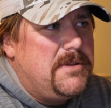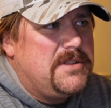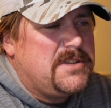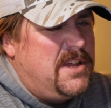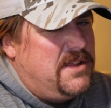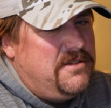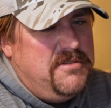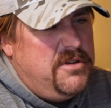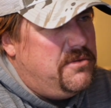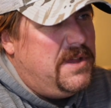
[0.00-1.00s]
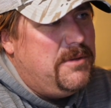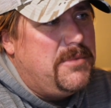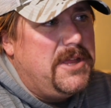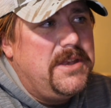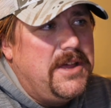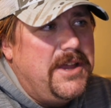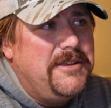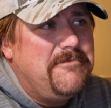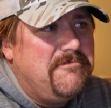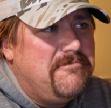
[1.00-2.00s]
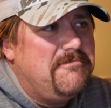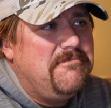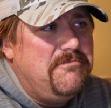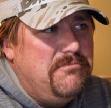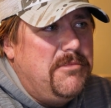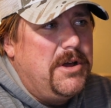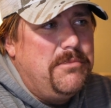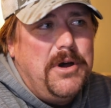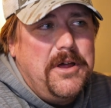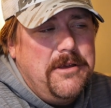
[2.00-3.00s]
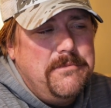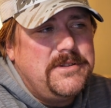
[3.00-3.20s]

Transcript: and it's kind of gooey, bentonite, mud bottom.